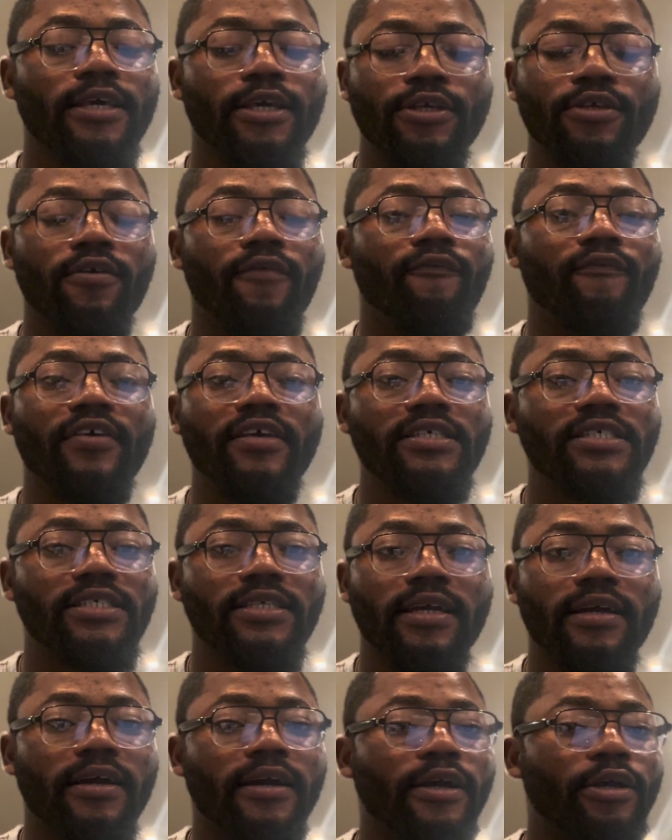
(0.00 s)
Your
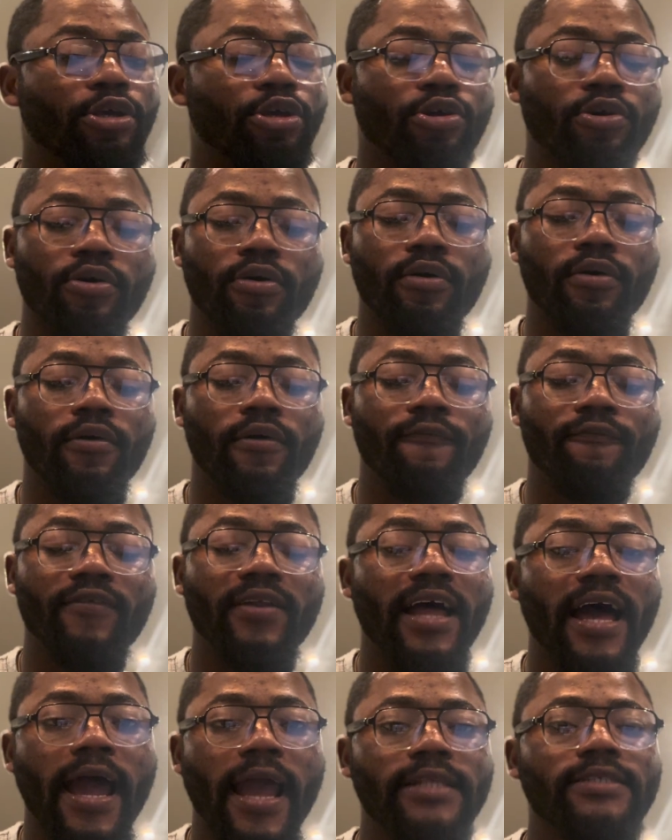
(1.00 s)
visa, your
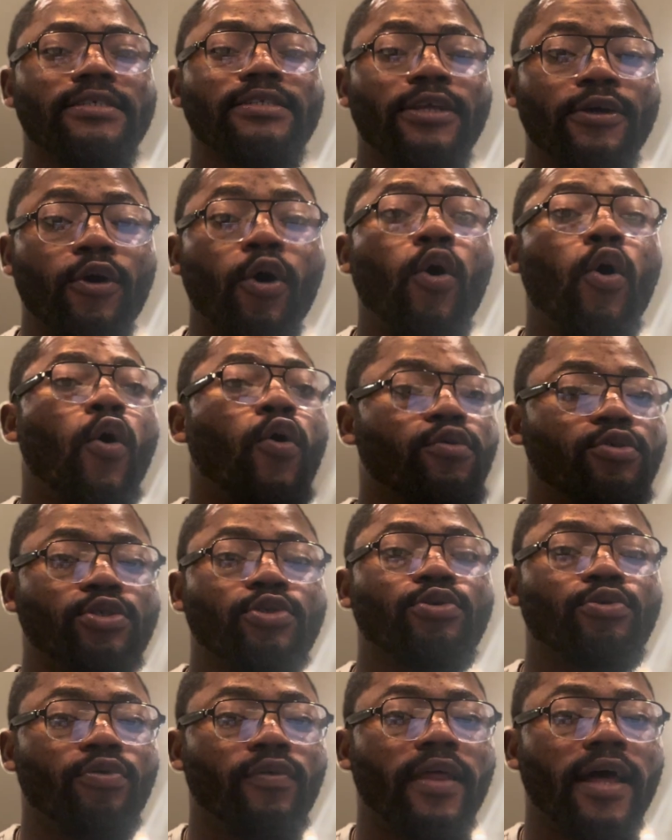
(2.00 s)
flight, they
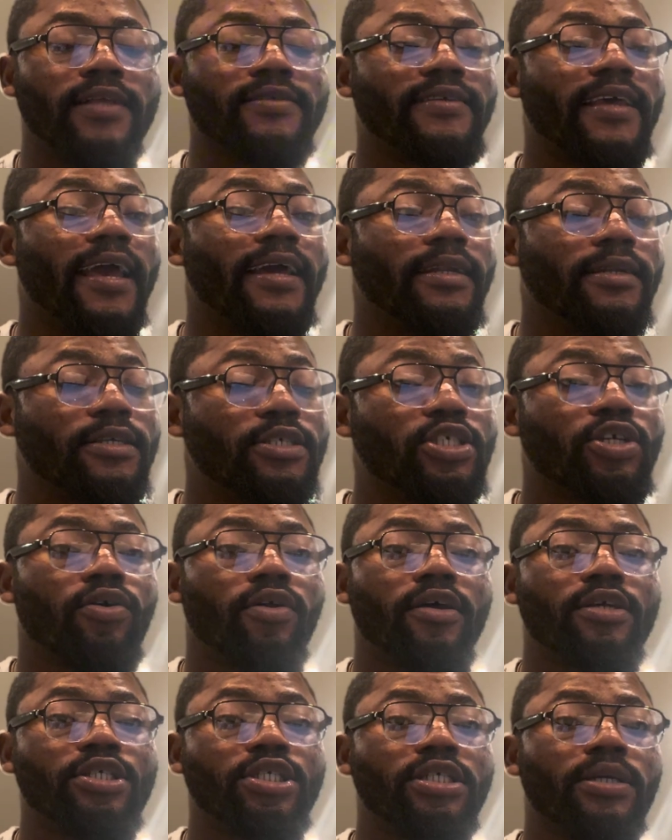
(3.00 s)
also do that. And this
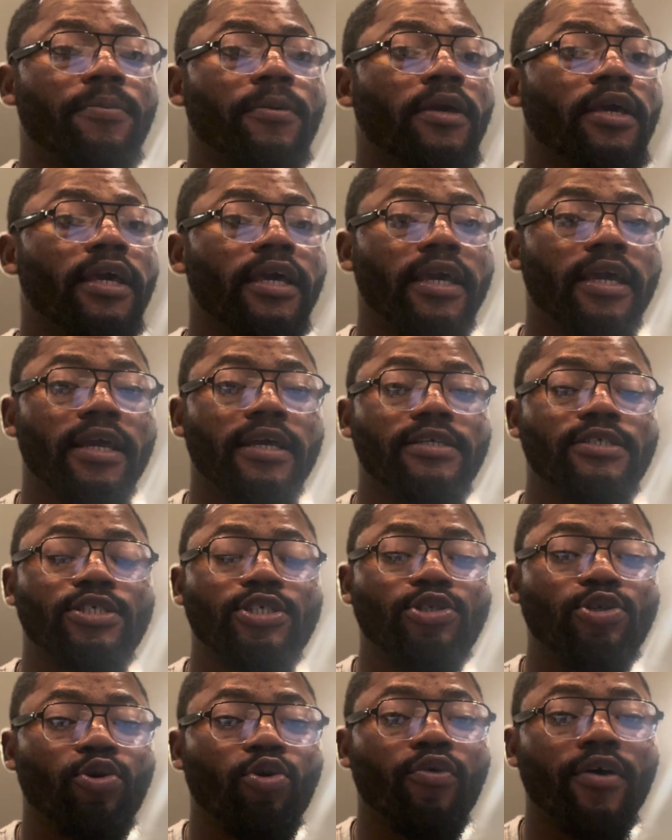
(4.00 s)
scholarship is
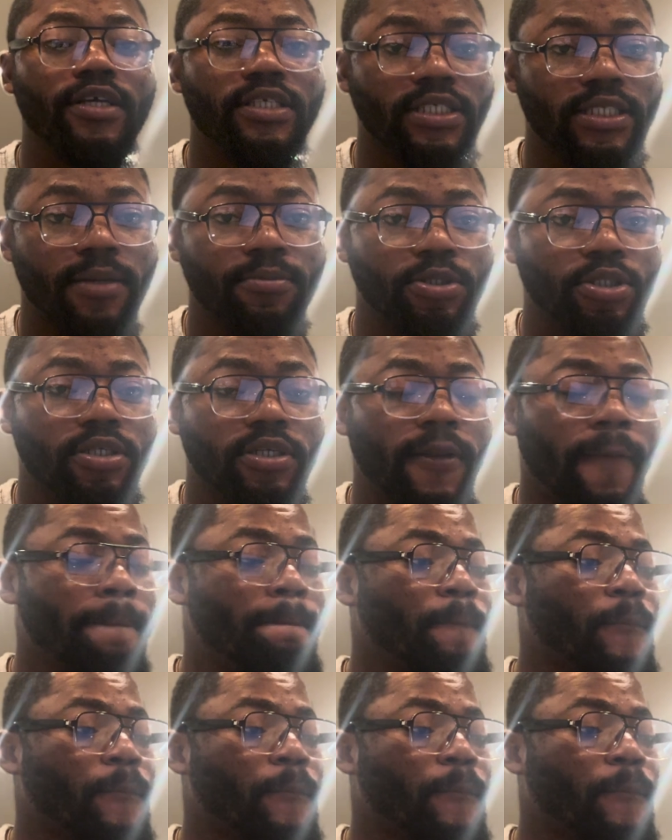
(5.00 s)
no exception.